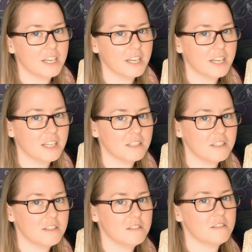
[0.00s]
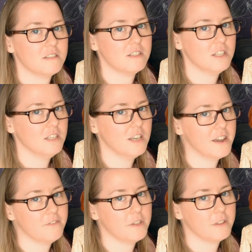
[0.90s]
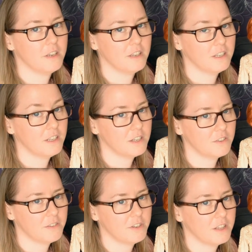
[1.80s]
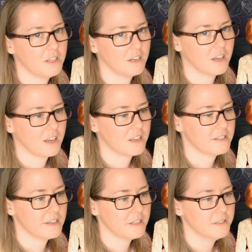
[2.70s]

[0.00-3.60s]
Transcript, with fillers: and see everything and hear everything, like I said.